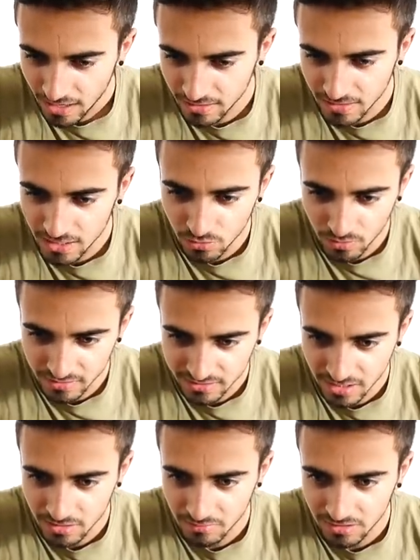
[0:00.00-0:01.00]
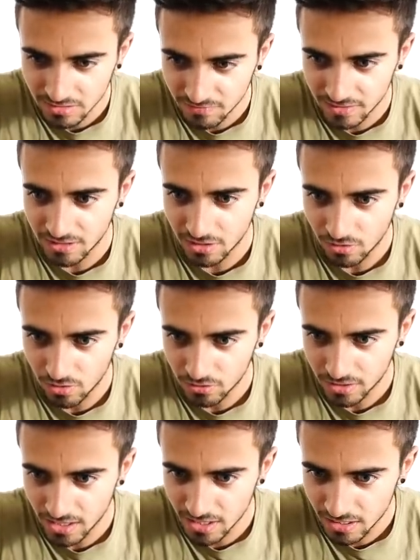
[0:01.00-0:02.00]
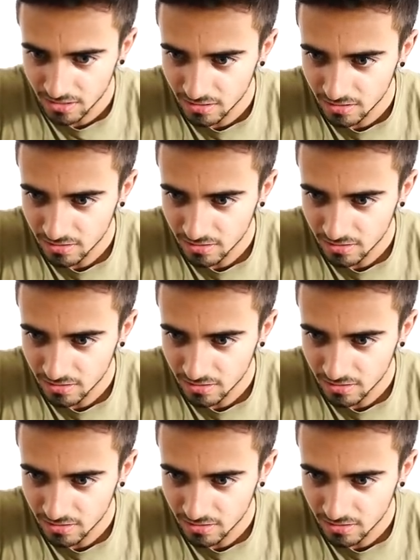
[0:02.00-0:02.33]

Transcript: and then you will send me the video, okay?